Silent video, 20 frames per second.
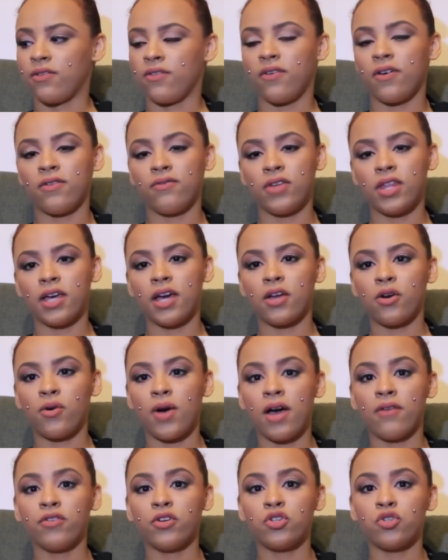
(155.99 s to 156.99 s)
If I feel like I
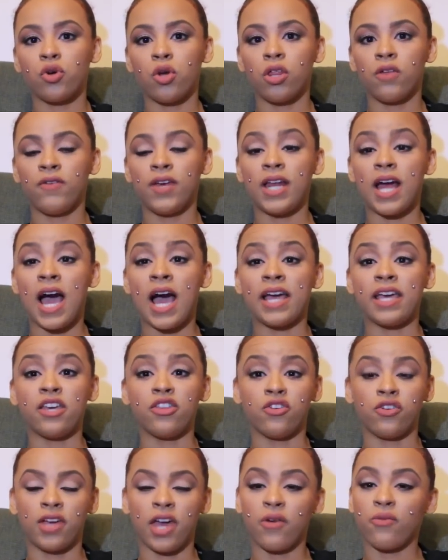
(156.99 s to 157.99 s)
don't have control of it, I
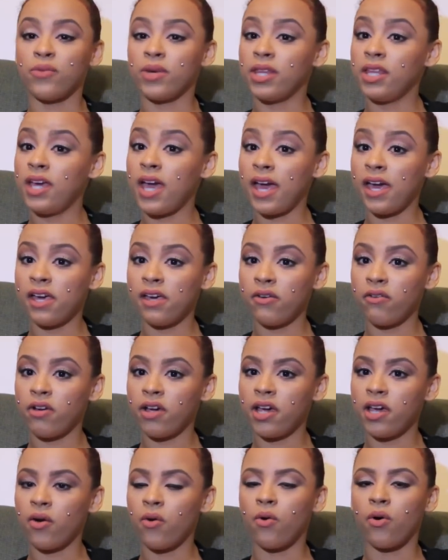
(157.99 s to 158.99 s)
either get really
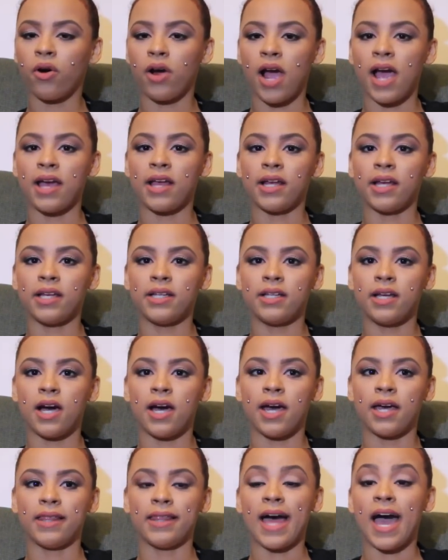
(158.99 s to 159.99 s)
angry or I
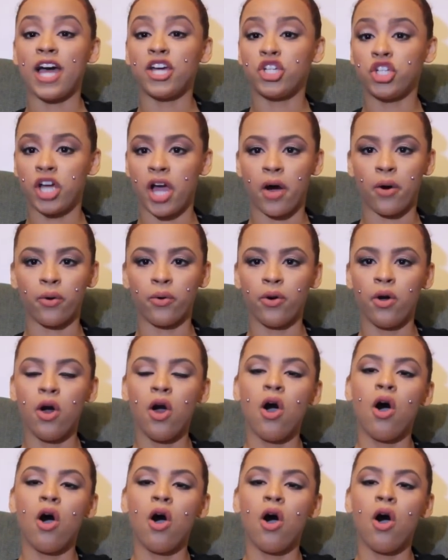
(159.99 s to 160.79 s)
lash out